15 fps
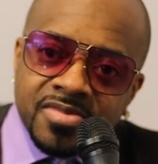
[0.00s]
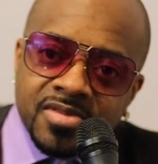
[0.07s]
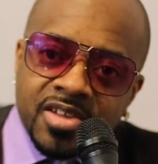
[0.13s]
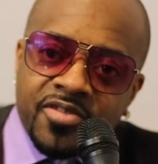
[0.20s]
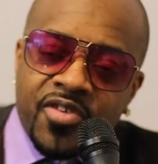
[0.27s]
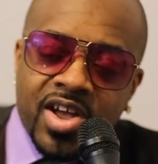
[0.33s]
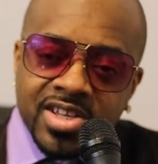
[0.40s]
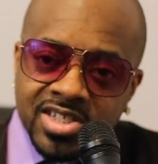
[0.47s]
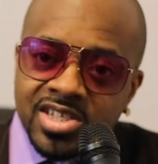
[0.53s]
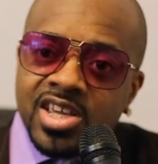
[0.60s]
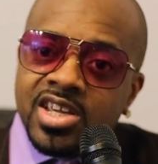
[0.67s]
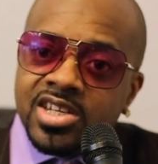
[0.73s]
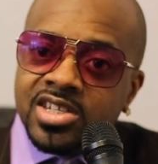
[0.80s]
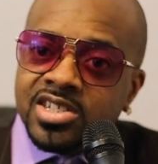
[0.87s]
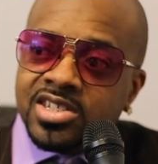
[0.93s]
if I
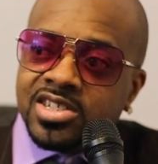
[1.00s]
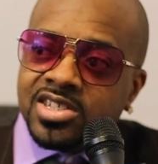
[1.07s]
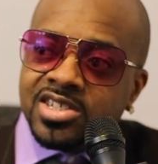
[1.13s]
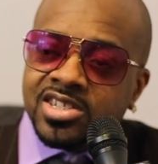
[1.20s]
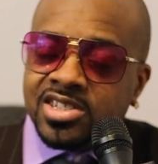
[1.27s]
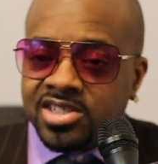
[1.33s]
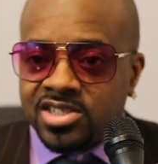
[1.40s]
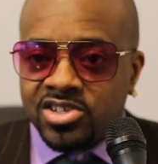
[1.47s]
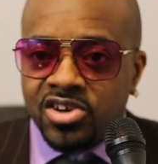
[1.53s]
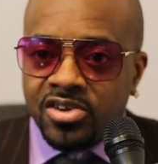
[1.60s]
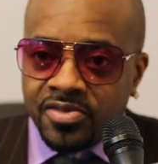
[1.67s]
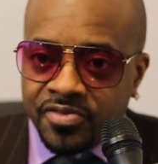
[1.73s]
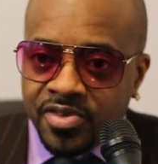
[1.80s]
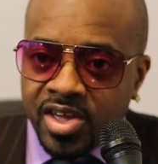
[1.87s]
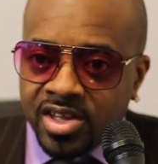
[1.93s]
say this, is this going
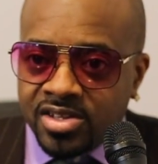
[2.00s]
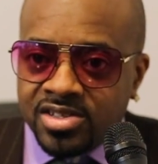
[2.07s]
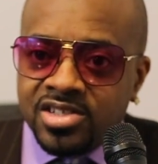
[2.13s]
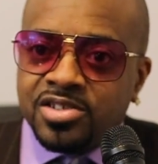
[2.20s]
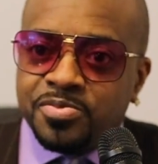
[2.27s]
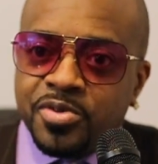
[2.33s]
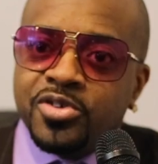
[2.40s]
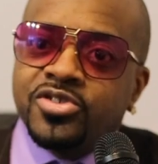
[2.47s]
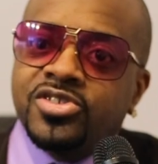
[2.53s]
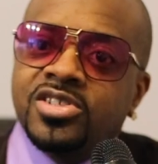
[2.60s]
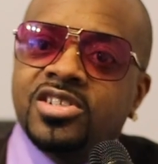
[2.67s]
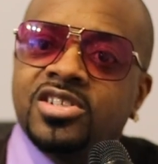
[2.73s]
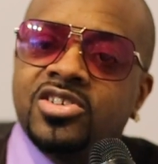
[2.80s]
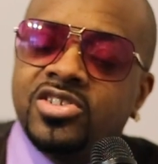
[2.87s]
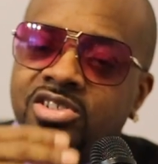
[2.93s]
to affect this
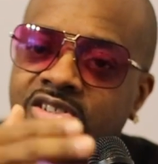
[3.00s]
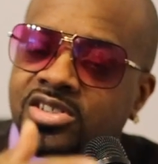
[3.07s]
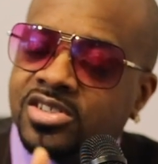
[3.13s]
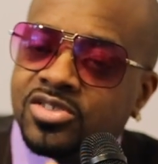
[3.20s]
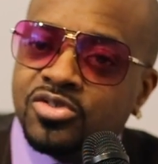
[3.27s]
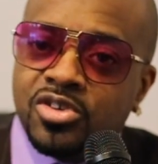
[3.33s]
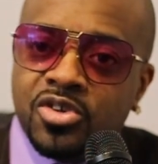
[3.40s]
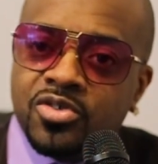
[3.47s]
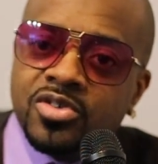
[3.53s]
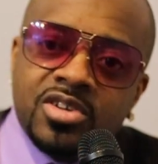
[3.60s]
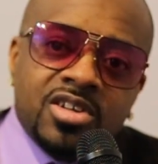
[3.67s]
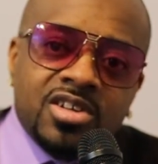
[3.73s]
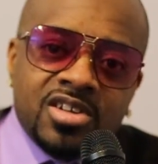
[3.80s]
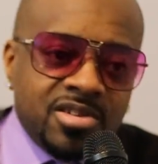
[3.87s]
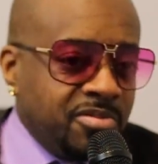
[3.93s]
person? Or,
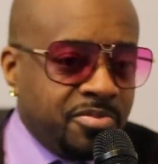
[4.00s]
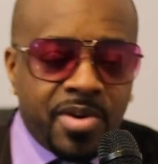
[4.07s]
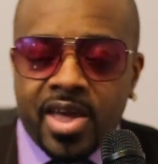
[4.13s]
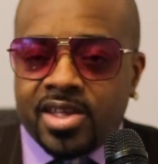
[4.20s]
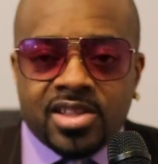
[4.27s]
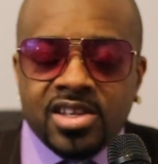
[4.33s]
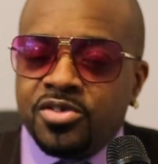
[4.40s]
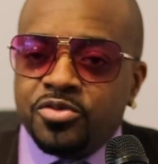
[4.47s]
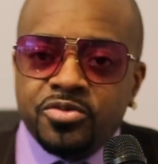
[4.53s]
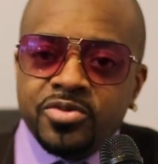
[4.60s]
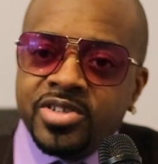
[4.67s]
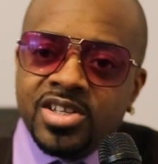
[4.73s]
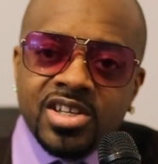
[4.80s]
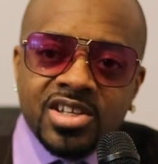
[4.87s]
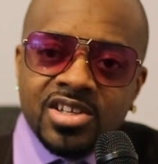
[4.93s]
back then when we
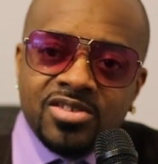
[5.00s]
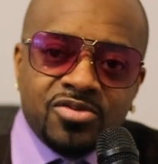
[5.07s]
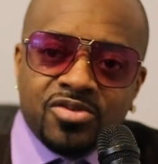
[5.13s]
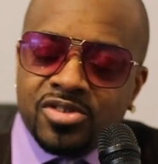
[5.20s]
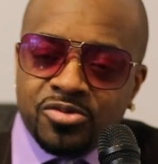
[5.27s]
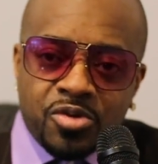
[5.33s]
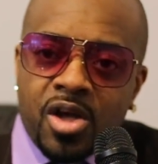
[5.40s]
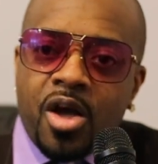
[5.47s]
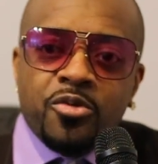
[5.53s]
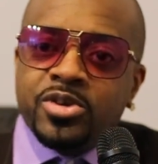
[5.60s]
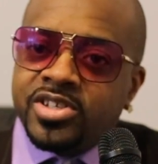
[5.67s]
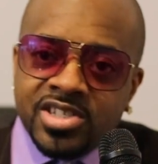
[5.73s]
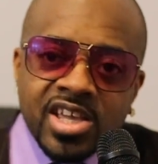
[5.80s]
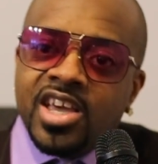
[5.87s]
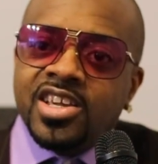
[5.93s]
did it, I was
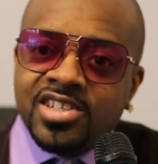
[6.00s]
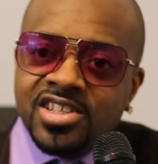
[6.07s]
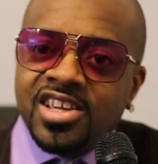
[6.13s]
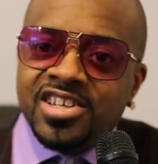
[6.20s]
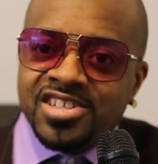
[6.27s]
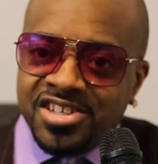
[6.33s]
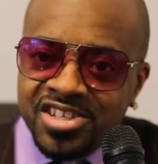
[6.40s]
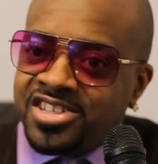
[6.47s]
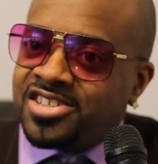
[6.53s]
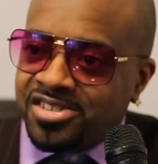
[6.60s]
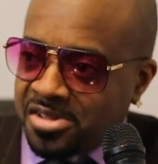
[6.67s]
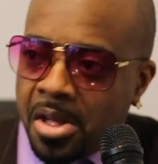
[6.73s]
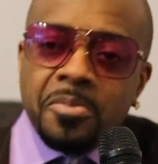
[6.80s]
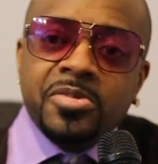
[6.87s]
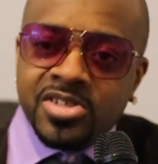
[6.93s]
saying things that
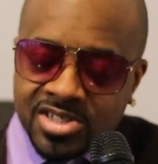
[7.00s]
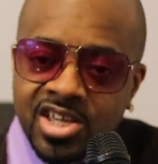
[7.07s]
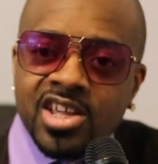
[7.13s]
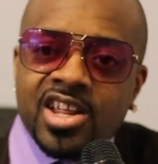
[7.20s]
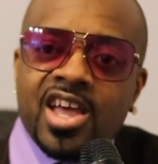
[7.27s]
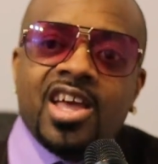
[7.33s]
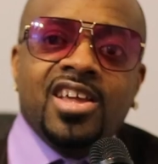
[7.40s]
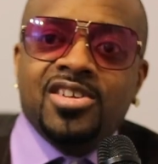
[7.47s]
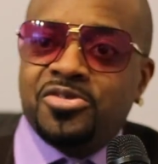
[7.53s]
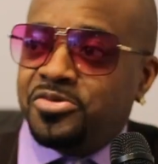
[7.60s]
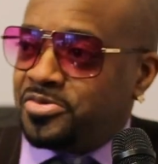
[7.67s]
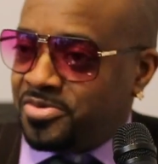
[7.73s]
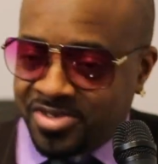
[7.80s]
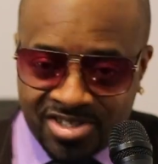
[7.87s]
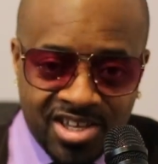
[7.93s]
I'm going to say that. And
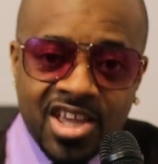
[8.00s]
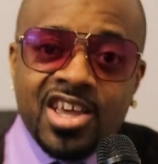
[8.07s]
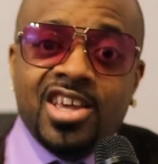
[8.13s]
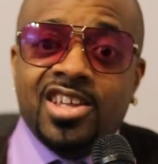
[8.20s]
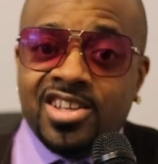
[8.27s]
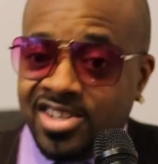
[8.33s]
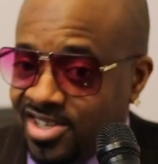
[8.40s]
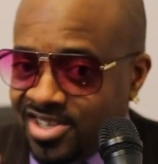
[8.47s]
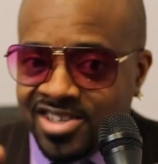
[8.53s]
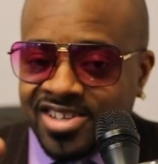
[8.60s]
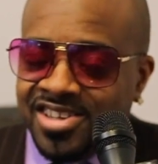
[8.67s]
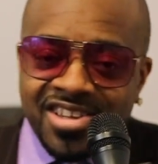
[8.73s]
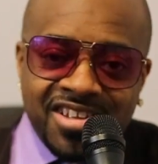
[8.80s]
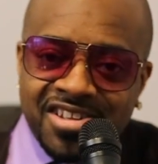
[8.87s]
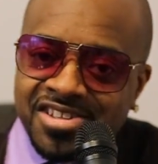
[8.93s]
we'll say it,
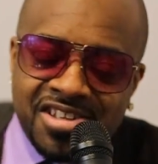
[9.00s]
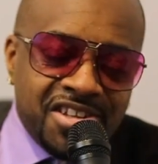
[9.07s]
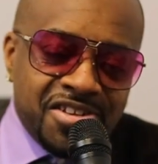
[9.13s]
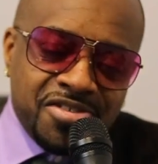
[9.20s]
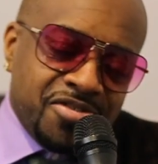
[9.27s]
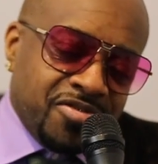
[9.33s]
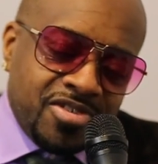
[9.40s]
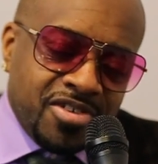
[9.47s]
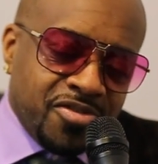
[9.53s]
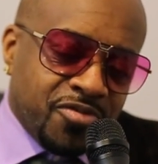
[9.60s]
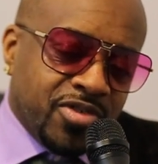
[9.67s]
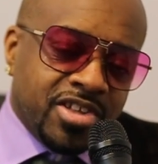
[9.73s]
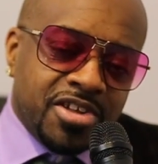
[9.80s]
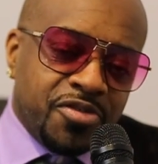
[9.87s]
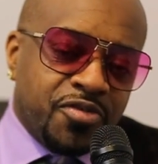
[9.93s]
it didn't
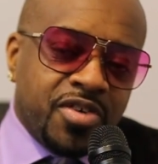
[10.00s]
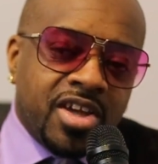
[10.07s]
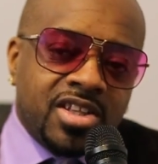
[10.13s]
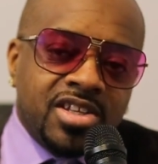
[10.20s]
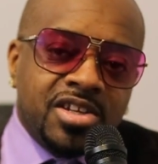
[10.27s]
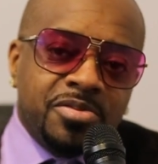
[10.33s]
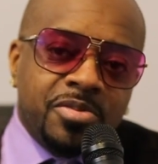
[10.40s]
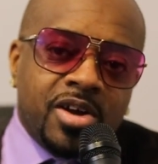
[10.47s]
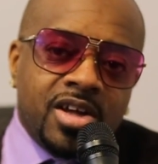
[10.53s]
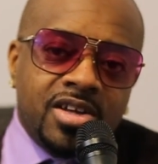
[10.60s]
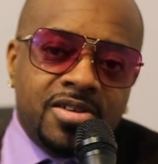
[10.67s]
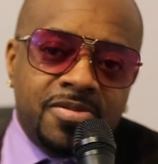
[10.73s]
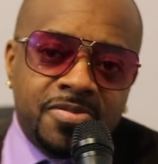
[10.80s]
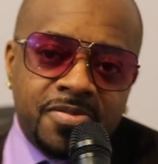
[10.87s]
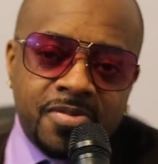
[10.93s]
really affect anybody.
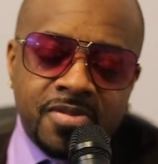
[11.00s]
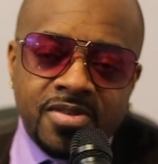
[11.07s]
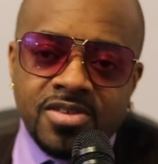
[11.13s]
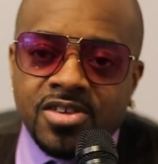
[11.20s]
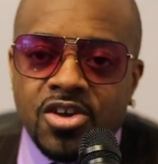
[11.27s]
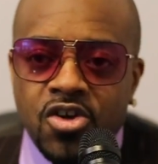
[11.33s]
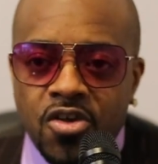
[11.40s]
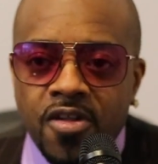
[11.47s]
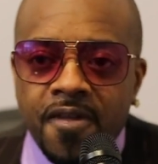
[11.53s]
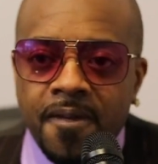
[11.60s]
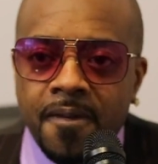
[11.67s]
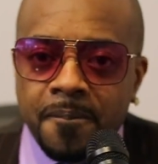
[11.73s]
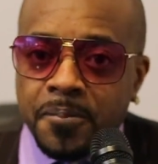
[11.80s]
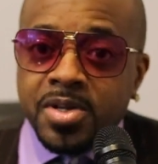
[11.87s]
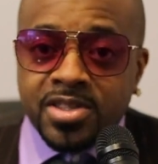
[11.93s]
So,
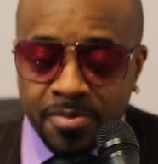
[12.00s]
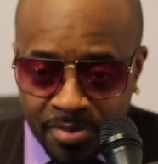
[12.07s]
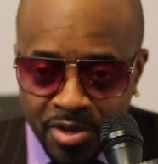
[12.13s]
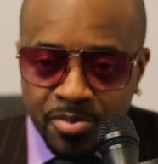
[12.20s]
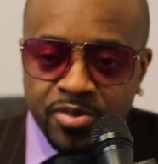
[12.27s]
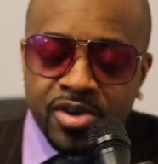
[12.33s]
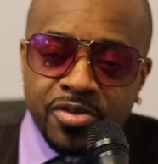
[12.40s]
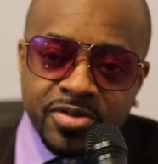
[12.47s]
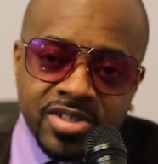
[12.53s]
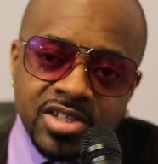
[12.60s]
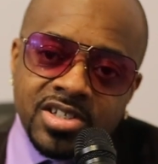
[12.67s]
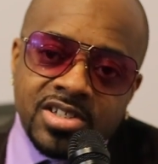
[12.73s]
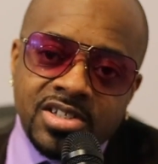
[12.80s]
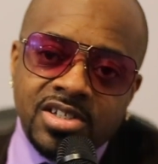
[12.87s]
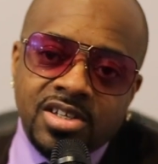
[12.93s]
but the people that was
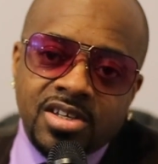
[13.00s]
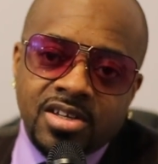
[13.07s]
listening.